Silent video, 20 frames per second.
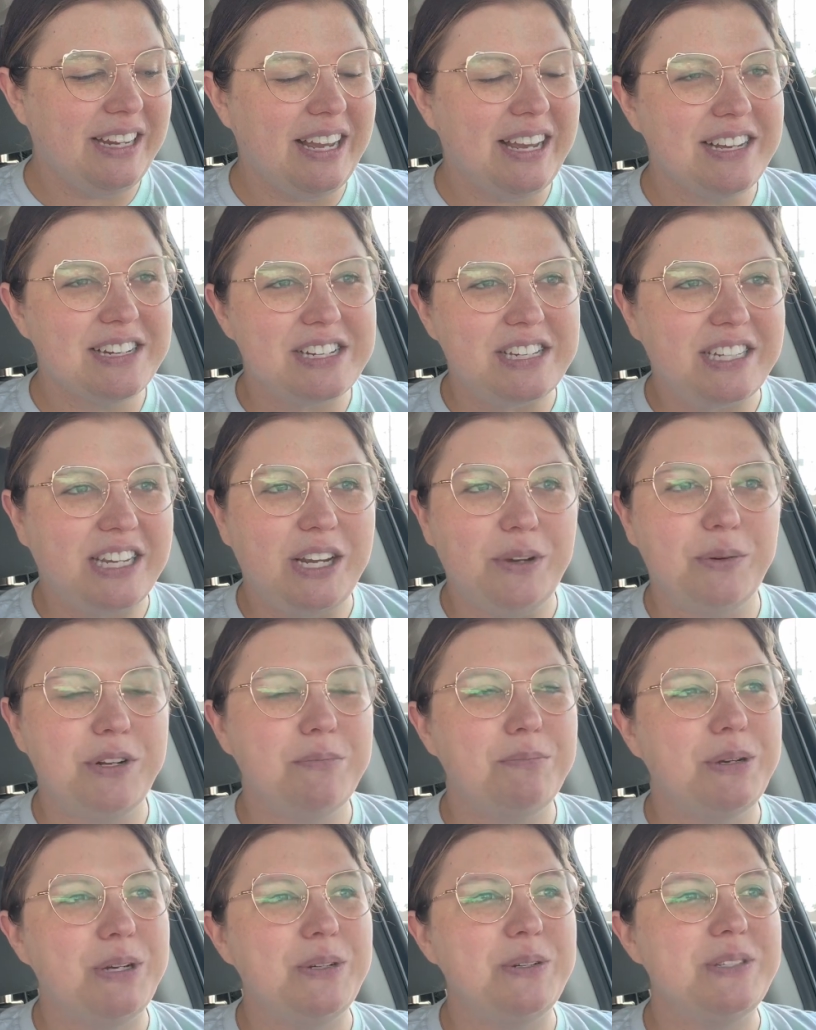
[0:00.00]
Actually, I
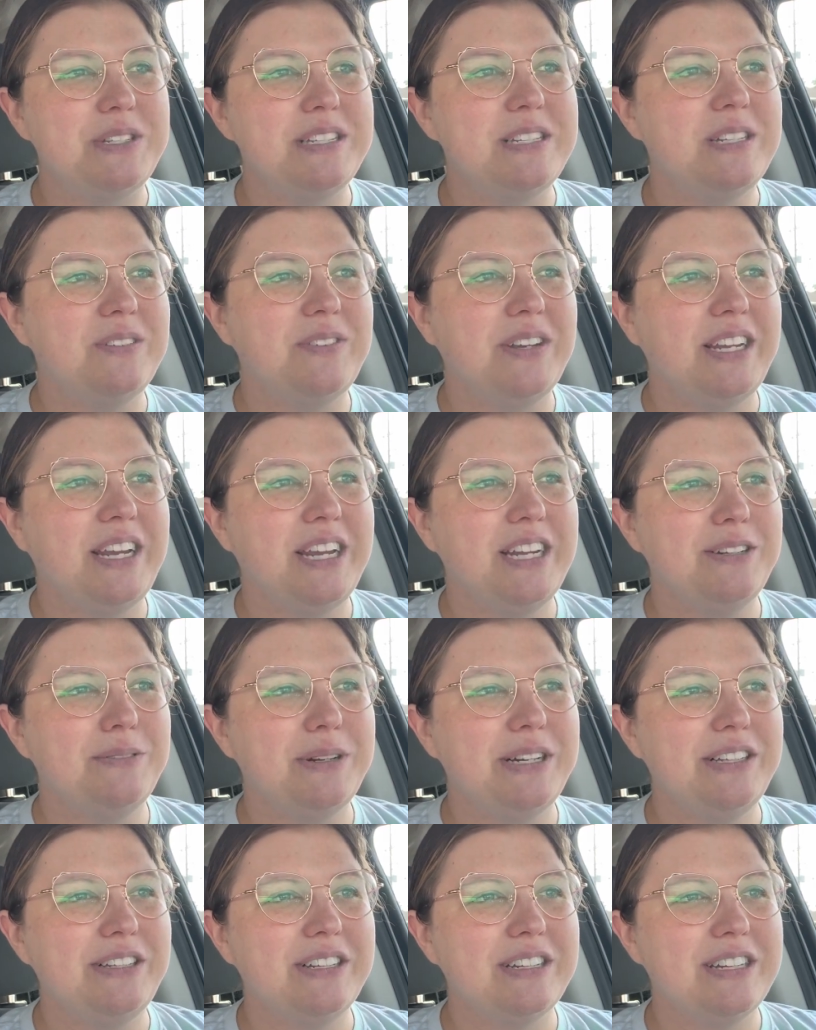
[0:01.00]
wouldn't post this if I cared
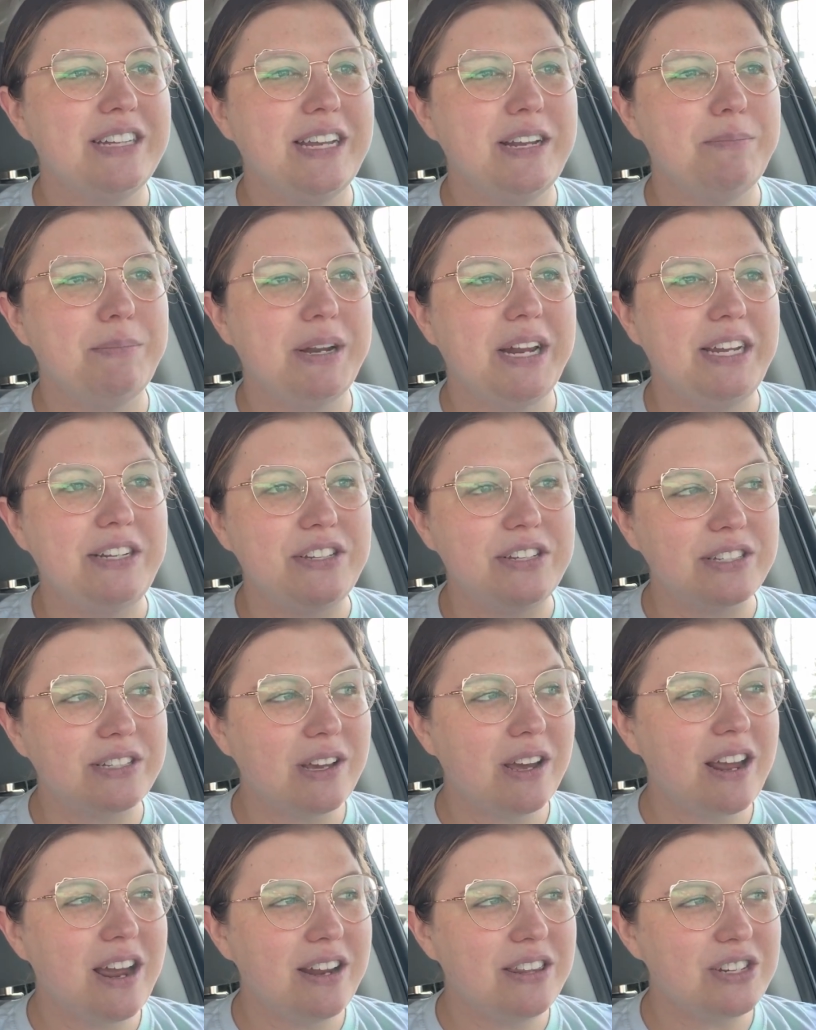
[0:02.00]
what I looked like, but I just
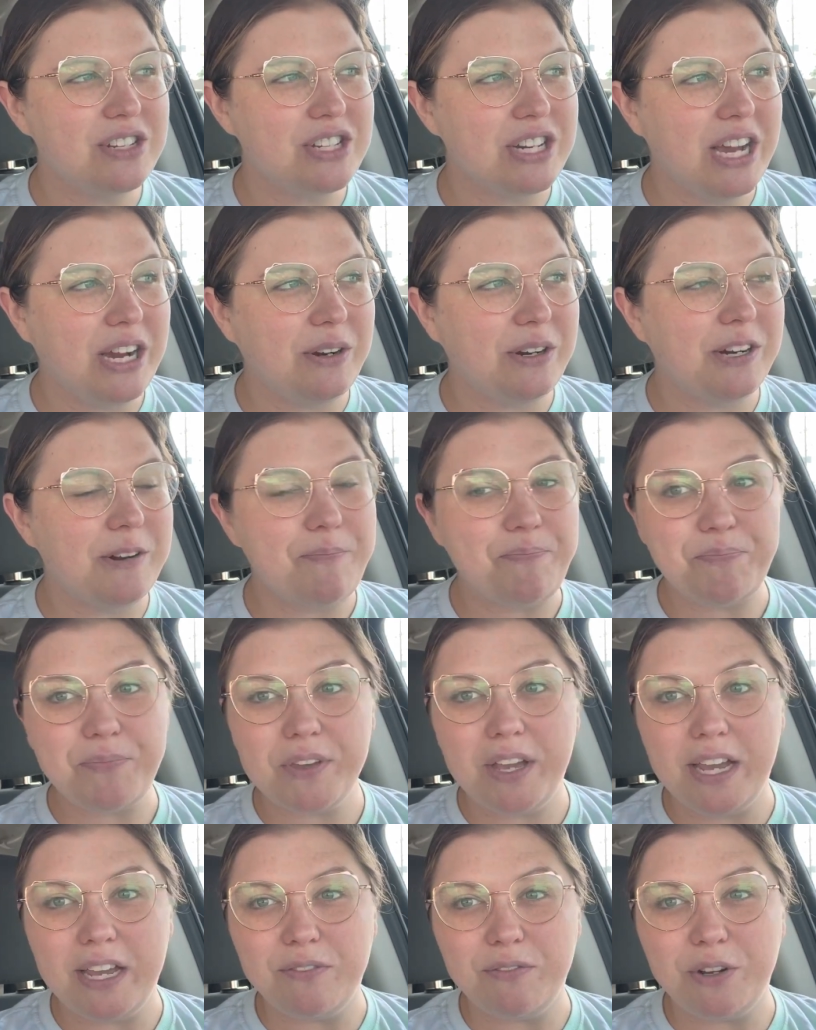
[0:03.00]
got out of the shower.
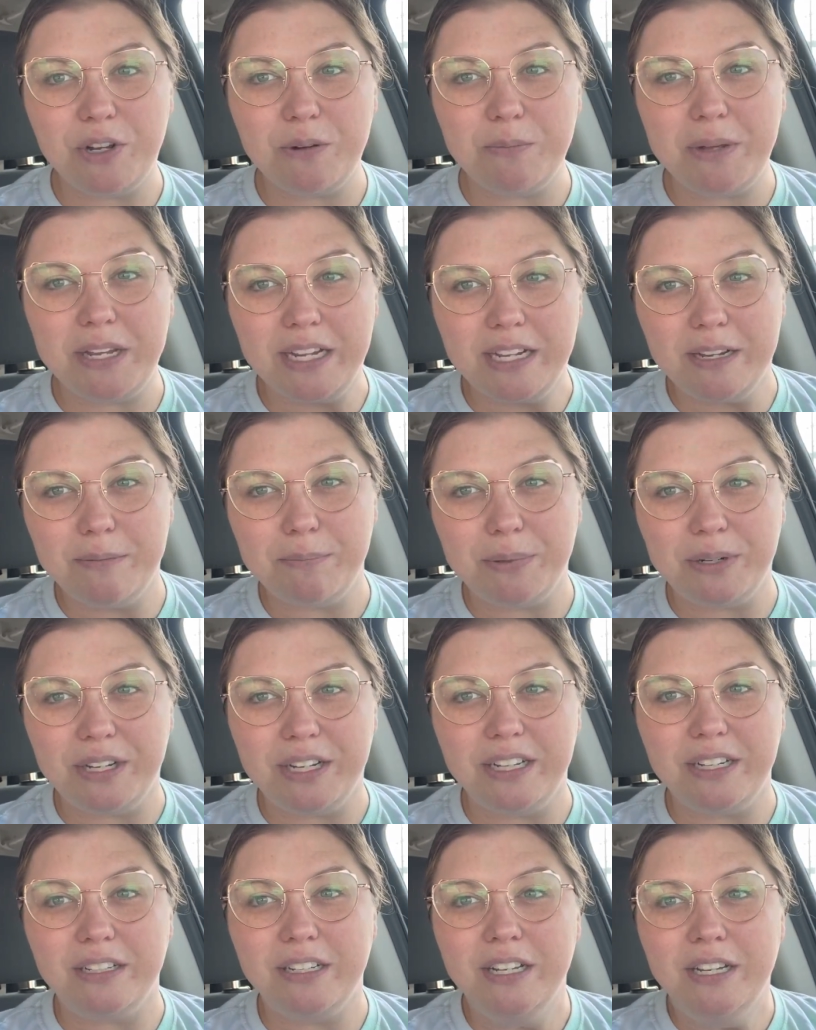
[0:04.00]
I have no makeup
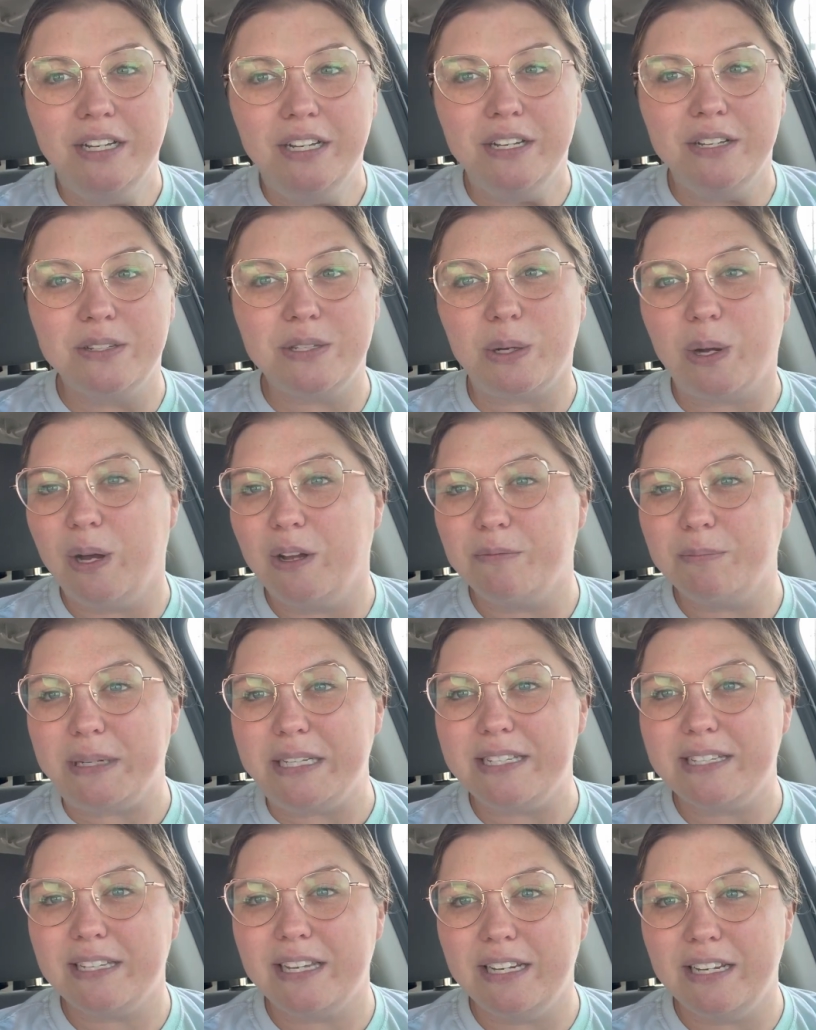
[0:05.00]
on, so all my
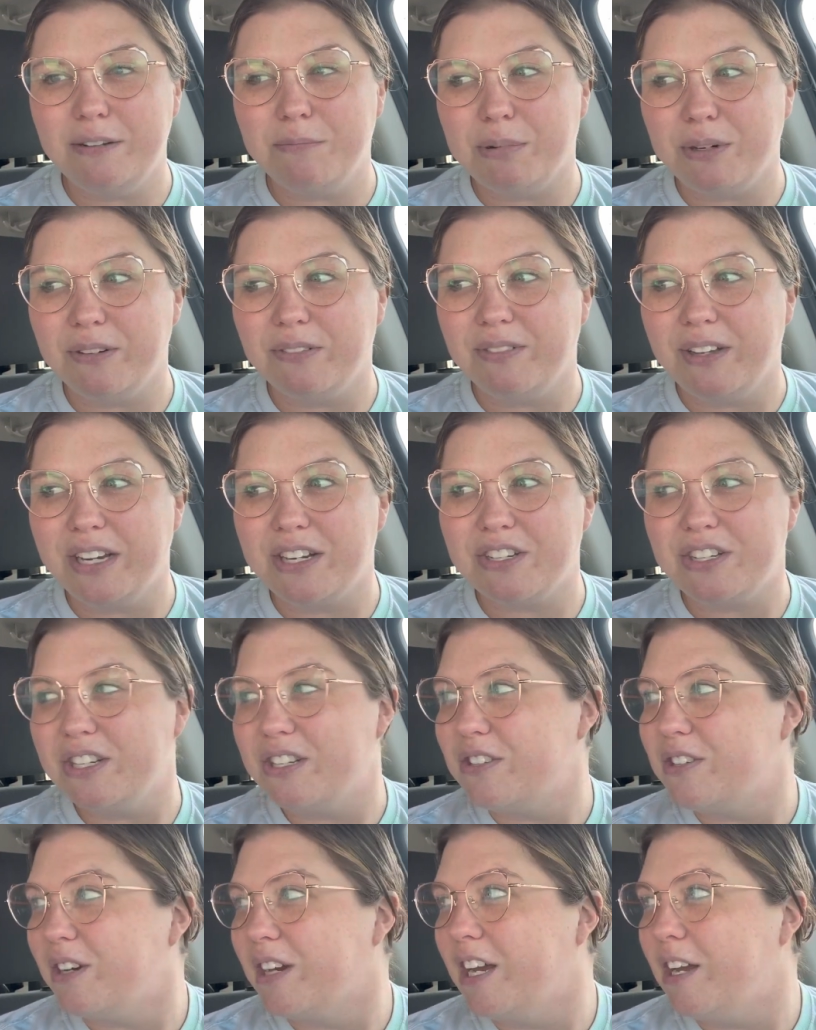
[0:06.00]
skin
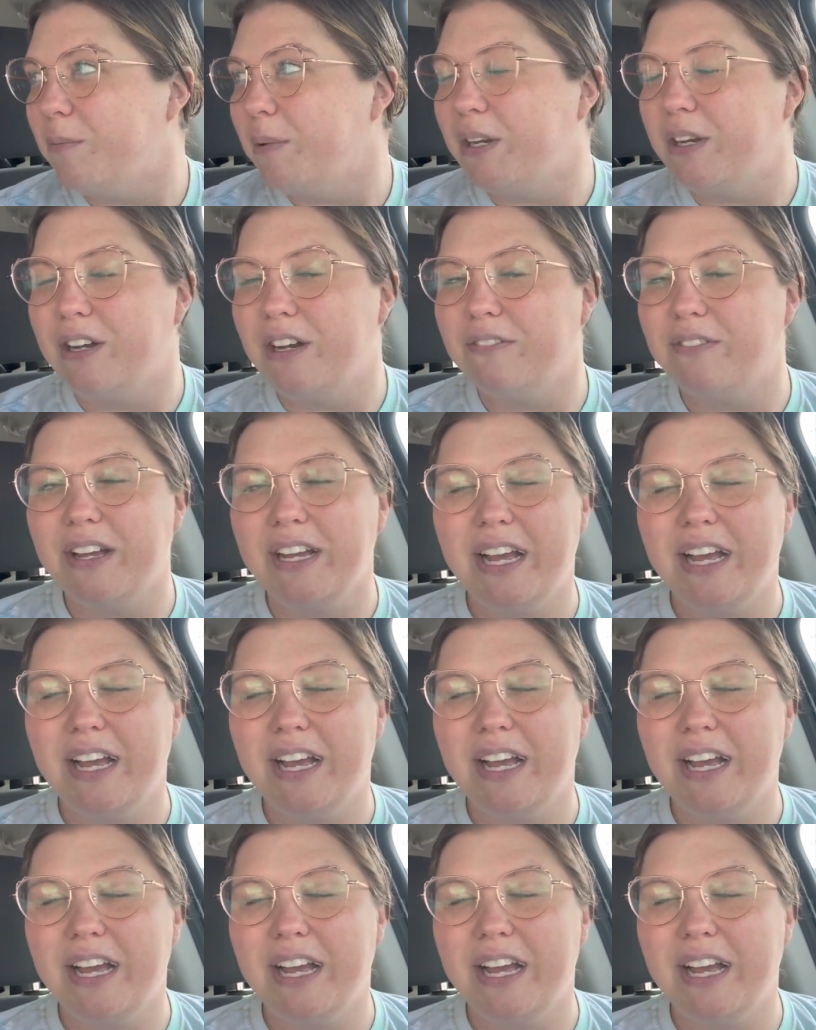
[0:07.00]
imperfections are coming off.